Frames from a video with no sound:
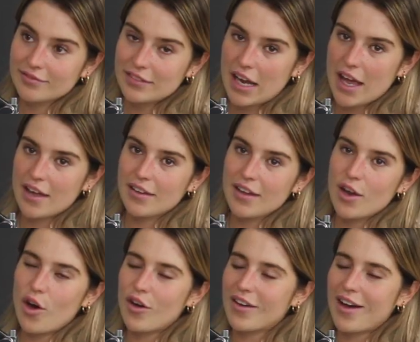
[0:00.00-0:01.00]
Yeah.
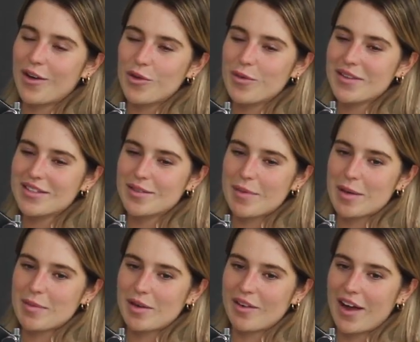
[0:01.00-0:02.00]
Oh, no, all the ones that
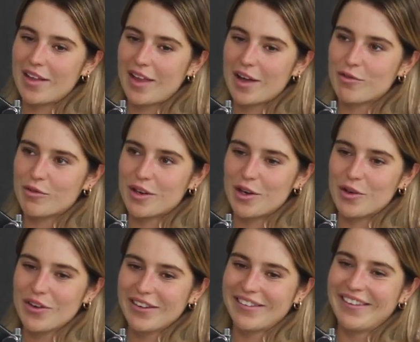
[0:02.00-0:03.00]
make me cry, like
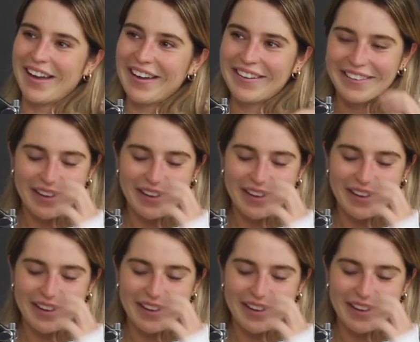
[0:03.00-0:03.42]
real, like